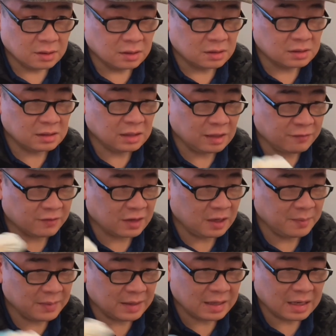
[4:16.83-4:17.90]
Stuff
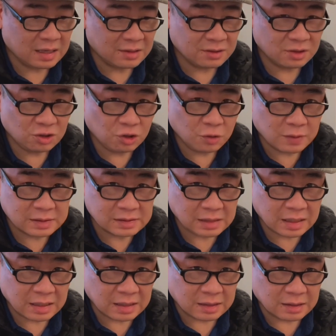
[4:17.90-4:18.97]
coming out of the
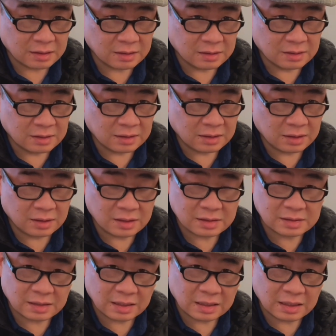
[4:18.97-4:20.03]
USA,
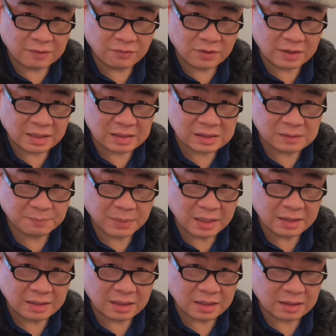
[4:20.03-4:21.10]
it's like if you're not
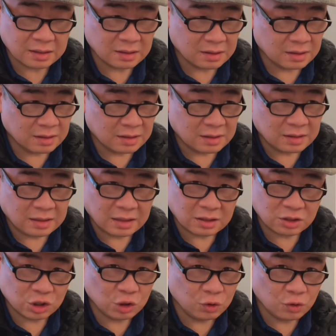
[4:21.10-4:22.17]
spending
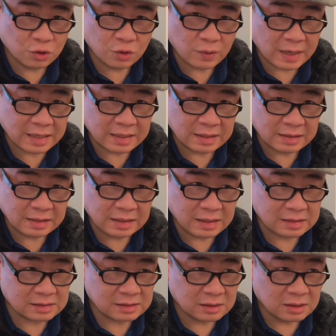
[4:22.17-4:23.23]
like 2 grand at
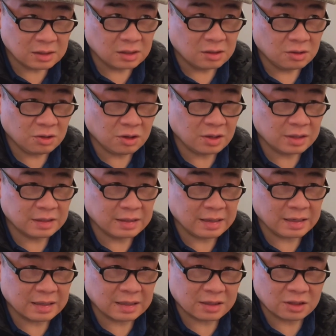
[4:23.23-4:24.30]
least, you're gonna
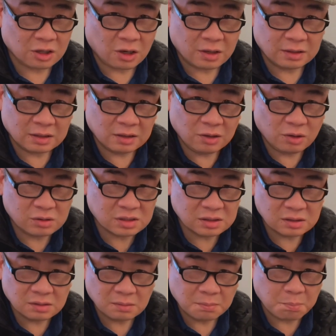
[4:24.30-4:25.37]
get a guitar that
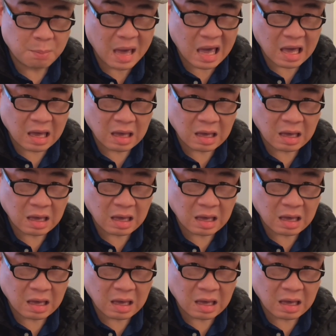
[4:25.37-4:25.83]
looks meh.